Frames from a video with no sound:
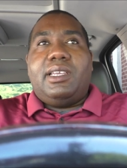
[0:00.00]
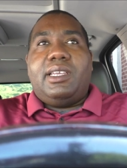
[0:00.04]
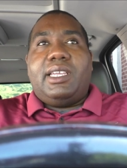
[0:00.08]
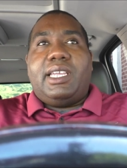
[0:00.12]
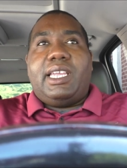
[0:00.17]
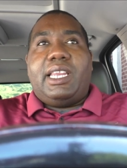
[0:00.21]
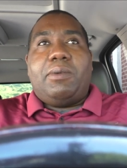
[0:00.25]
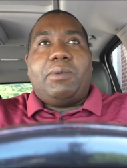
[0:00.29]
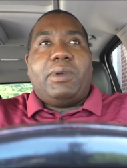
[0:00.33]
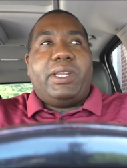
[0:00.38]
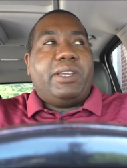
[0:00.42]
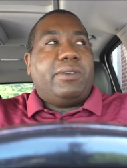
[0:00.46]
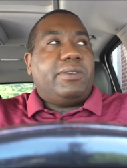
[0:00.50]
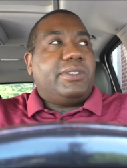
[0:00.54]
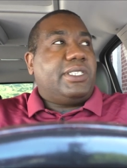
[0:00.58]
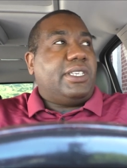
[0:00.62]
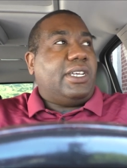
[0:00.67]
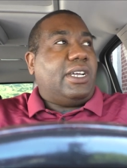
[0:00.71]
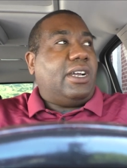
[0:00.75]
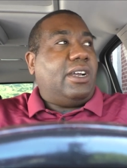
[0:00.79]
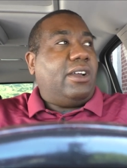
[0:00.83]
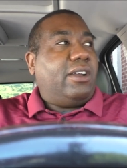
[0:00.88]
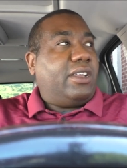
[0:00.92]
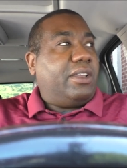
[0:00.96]
Anyway, there was
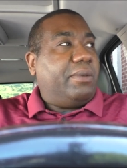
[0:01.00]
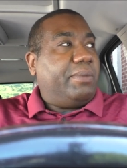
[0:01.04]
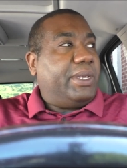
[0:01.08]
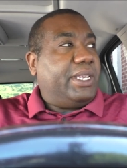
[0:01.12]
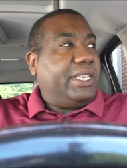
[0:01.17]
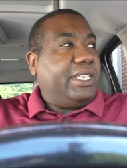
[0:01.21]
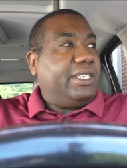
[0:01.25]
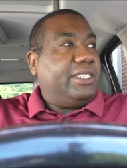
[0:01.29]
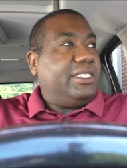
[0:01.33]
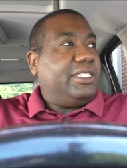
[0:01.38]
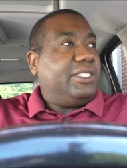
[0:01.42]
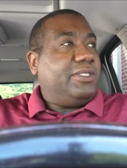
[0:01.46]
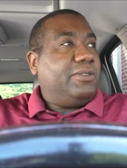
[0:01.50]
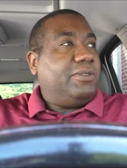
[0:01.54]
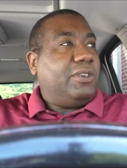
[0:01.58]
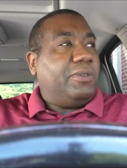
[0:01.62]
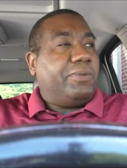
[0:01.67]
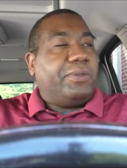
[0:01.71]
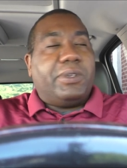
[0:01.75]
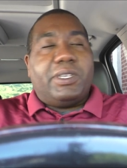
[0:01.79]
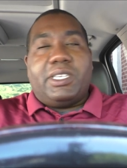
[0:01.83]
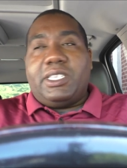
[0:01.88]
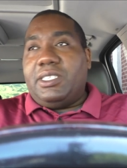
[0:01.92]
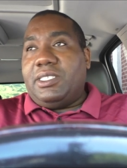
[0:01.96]
an argument that ensued
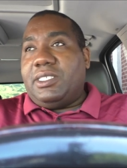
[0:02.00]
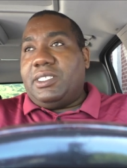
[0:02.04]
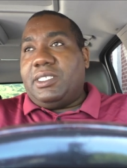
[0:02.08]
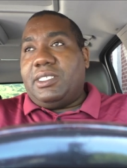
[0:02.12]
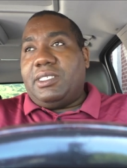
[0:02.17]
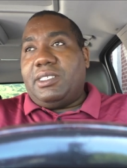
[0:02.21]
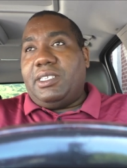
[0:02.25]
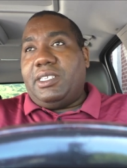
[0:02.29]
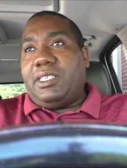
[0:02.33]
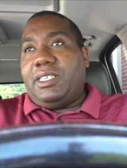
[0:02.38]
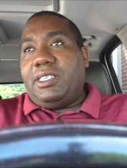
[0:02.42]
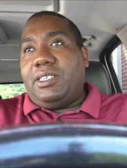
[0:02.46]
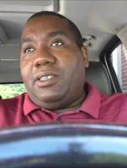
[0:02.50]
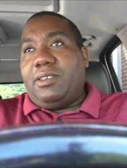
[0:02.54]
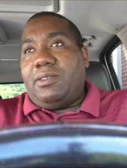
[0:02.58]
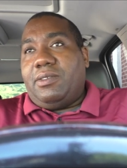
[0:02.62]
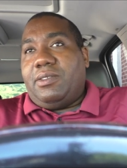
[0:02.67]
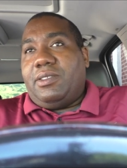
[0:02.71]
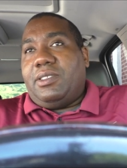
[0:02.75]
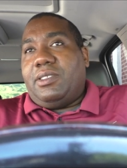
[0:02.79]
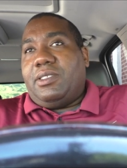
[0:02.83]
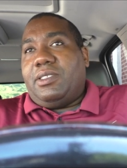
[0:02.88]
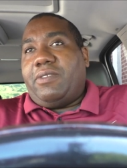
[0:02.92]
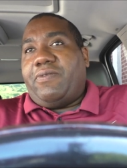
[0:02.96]
over because, you
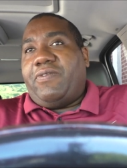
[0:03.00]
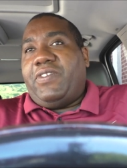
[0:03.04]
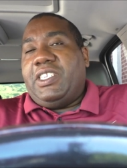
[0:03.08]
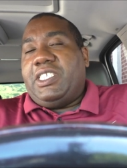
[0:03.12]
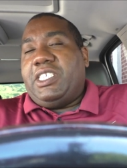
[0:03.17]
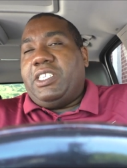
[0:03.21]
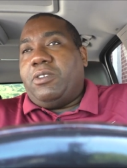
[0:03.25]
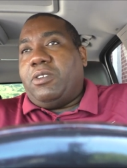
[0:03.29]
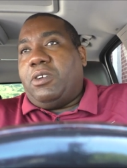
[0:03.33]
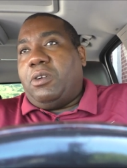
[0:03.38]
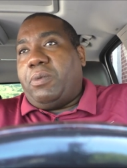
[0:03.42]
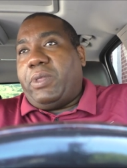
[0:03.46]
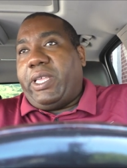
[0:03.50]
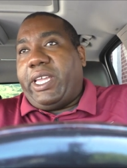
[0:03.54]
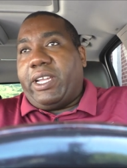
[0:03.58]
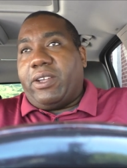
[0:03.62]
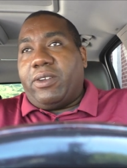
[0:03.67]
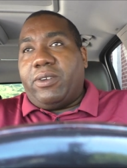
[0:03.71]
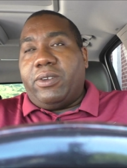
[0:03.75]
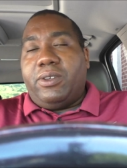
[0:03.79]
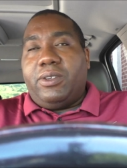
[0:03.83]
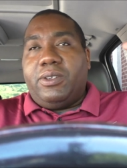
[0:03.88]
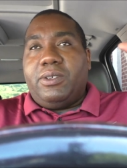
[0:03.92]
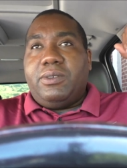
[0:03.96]
know, the 15 year old black
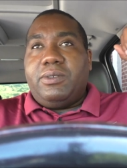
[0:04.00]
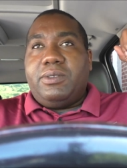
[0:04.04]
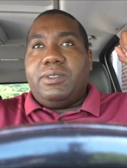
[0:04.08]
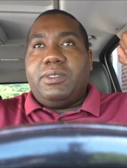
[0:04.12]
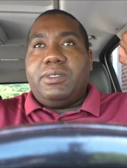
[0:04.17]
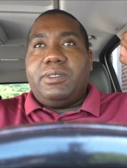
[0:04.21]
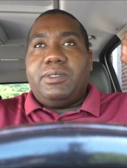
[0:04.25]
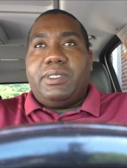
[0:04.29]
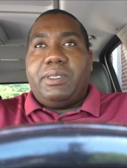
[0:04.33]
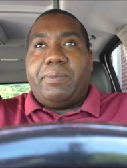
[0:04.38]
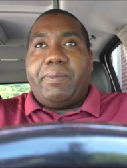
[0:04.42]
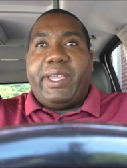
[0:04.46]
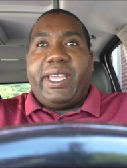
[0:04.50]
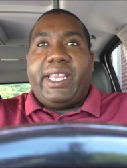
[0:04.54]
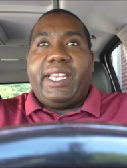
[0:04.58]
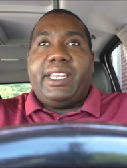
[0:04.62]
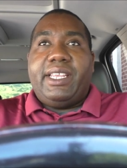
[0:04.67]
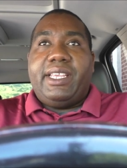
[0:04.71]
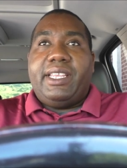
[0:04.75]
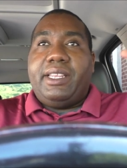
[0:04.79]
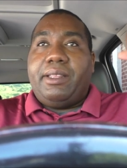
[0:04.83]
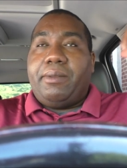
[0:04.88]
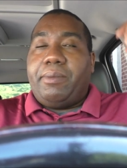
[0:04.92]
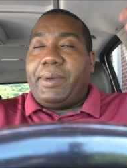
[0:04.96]
girl
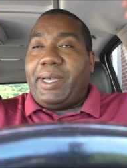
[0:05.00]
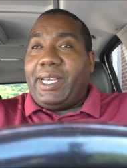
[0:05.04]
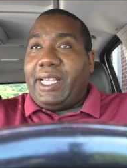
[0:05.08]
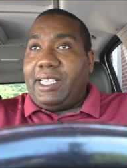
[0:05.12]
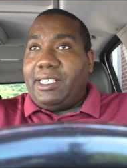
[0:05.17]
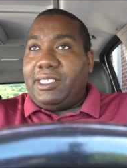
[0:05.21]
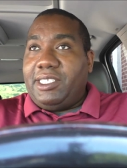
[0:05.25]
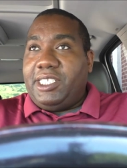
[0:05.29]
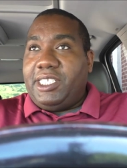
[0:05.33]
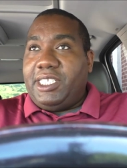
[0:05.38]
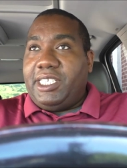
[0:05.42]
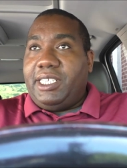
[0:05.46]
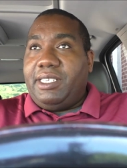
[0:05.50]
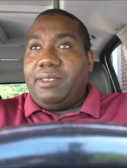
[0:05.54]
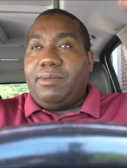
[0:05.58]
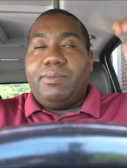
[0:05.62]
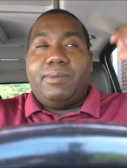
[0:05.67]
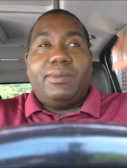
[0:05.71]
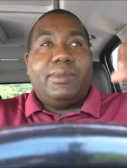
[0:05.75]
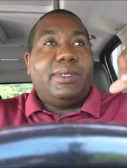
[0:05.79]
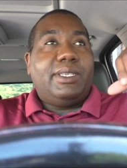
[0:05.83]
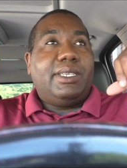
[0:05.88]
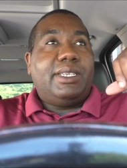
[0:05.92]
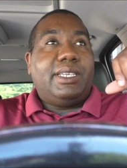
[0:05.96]
demanded an apology.
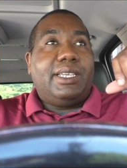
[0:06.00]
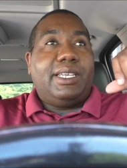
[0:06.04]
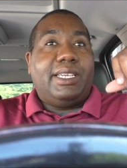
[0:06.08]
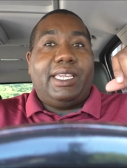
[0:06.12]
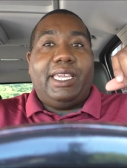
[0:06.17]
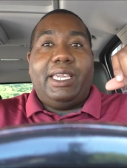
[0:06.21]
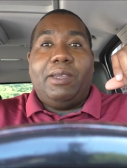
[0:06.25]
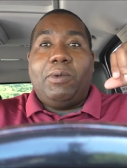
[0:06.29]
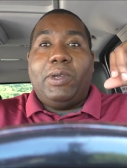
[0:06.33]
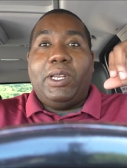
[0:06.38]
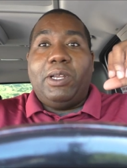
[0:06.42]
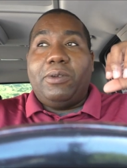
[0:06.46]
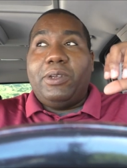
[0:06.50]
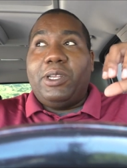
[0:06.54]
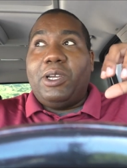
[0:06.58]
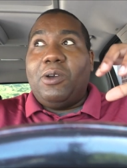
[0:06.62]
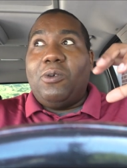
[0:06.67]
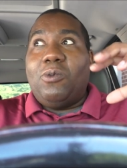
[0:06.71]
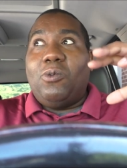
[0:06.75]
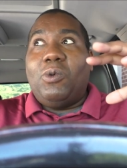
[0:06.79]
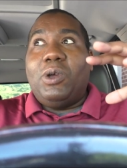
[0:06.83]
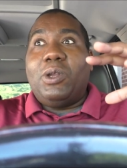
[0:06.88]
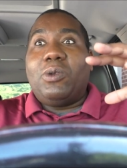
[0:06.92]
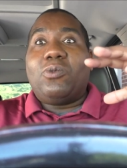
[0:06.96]
Again, we don't
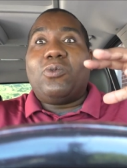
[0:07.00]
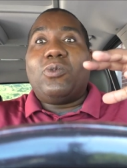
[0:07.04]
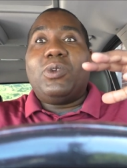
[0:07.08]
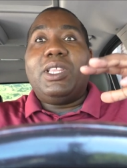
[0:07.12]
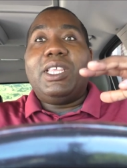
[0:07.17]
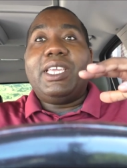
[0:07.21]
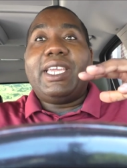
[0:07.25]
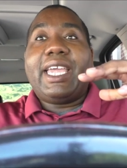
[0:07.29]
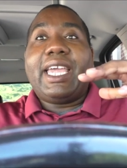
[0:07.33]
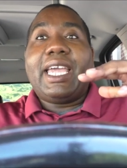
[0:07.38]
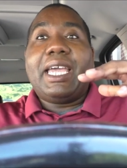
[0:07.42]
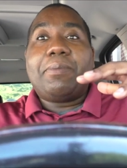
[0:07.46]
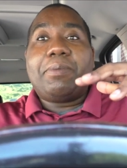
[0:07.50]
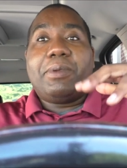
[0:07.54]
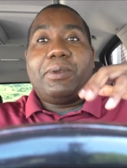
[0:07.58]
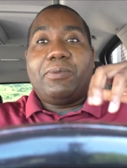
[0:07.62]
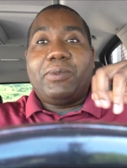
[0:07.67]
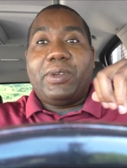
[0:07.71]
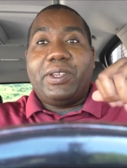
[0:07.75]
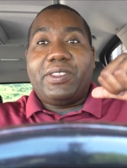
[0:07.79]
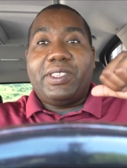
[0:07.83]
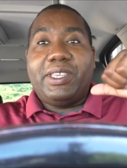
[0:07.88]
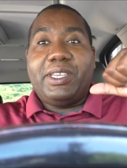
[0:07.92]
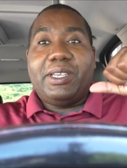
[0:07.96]
know what really
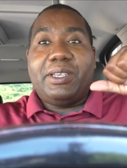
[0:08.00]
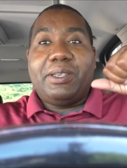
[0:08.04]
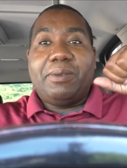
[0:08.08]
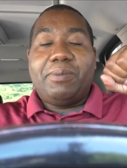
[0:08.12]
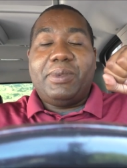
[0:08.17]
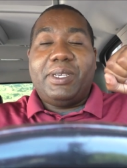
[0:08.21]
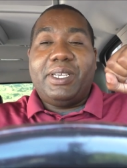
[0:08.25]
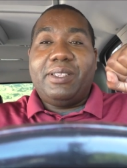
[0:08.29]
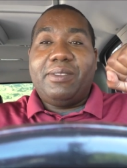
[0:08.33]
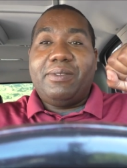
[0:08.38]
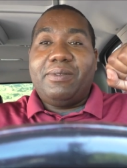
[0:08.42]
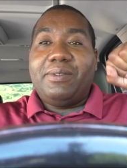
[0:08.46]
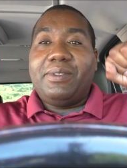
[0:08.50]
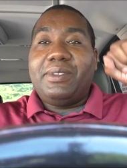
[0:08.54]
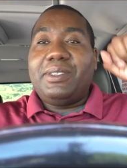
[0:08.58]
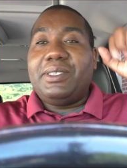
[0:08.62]
happened right there, but